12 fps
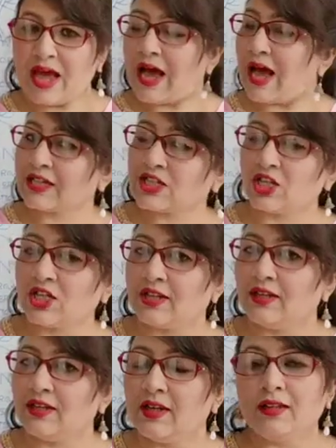
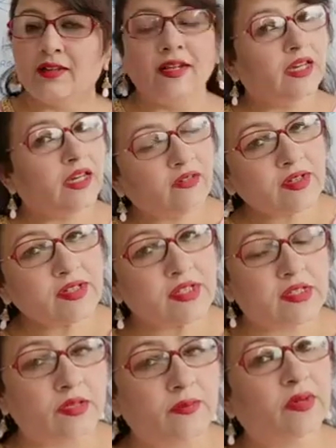Actually, the nervous
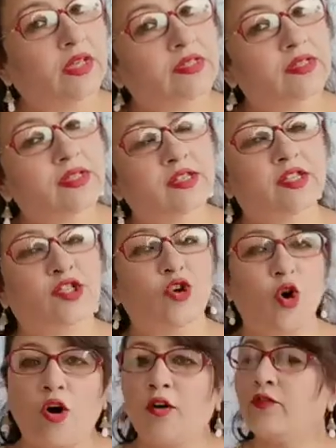system consists
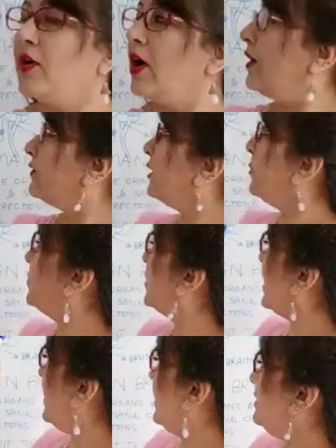of the
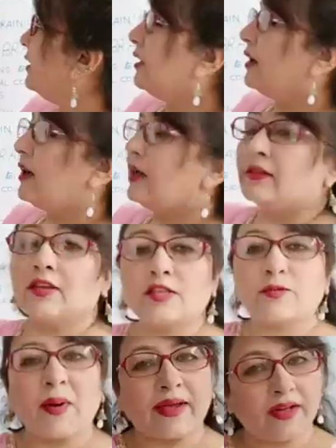brain, the
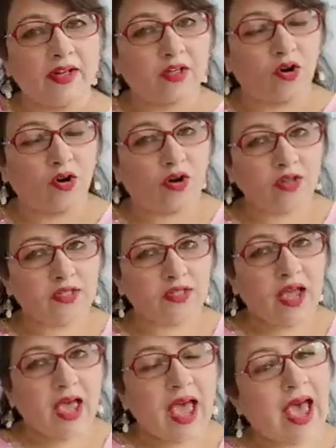spinal cord
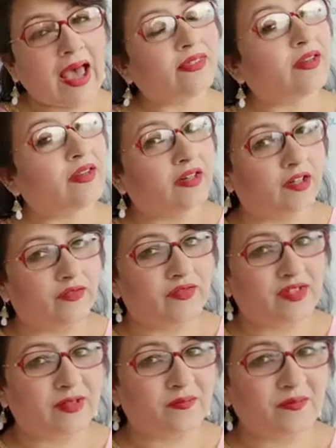and the
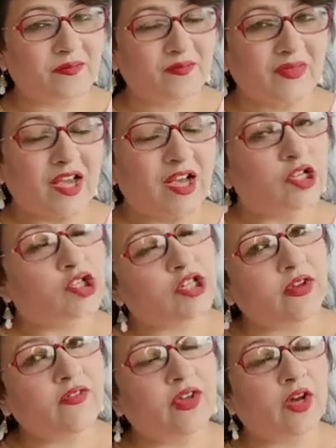nerves. Today
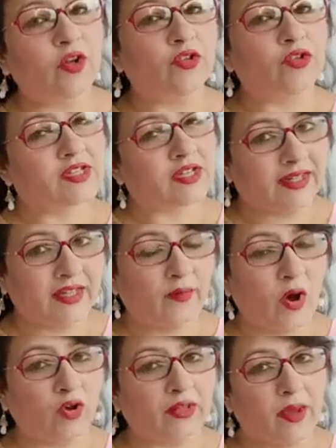we are going to study
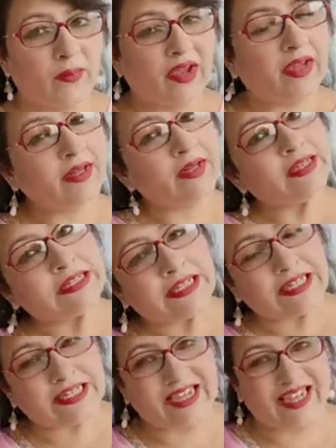about them in
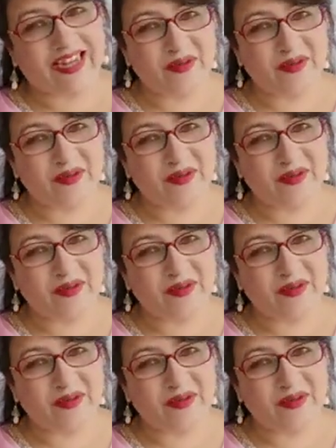detail.